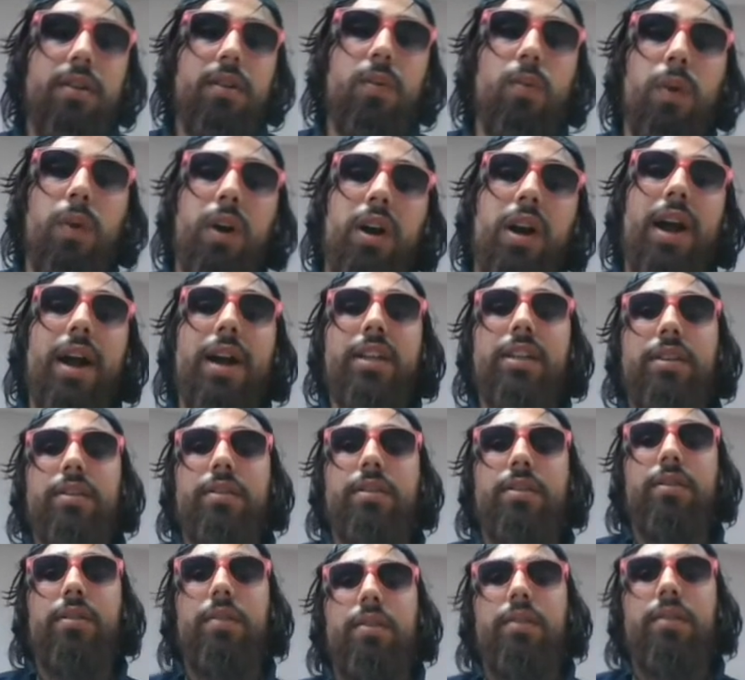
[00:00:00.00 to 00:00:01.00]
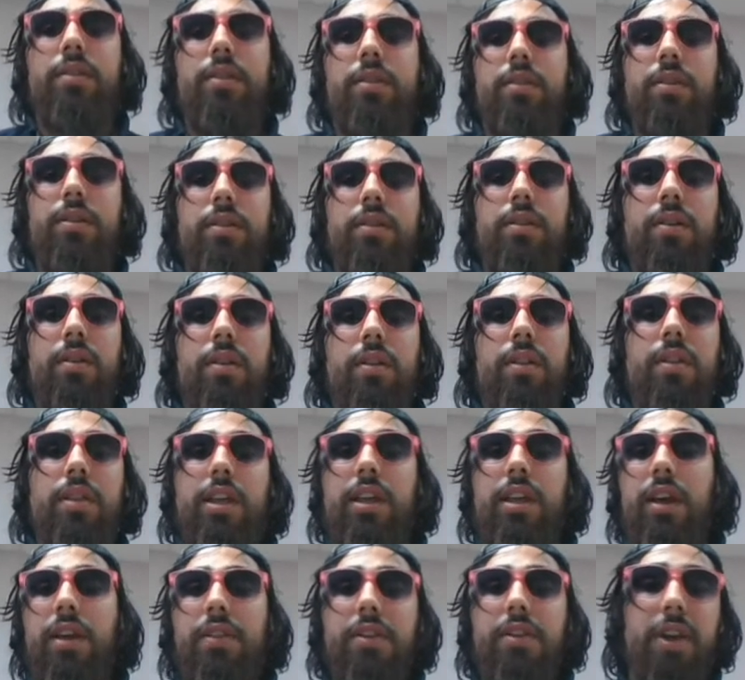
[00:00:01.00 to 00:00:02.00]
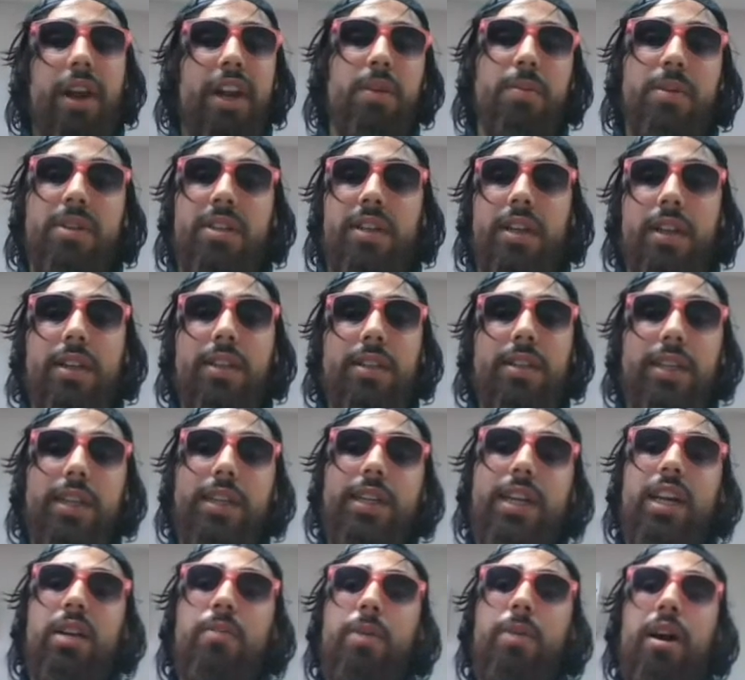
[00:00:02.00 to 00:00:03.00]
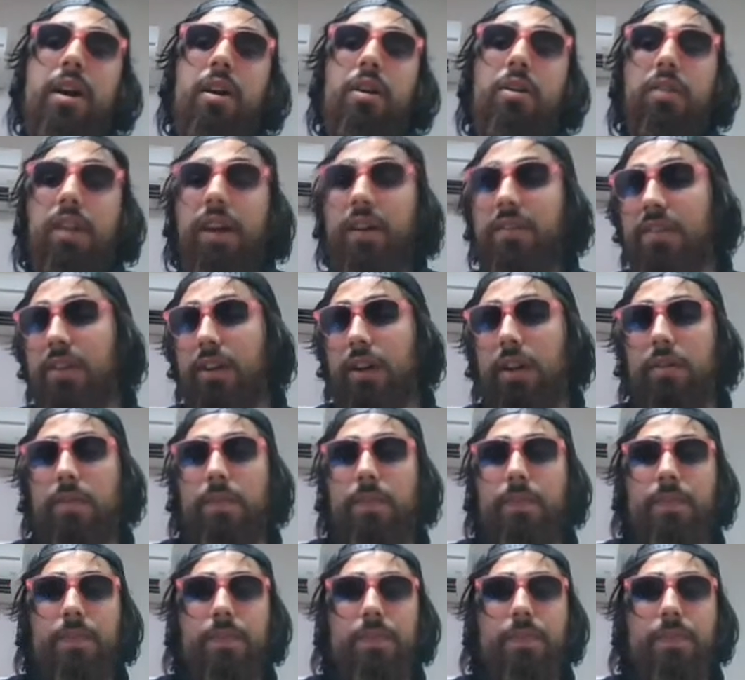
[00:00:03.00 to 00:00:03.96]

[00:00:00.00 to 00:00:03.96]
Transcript: whereas the other 80% is dictated by our lifestyle.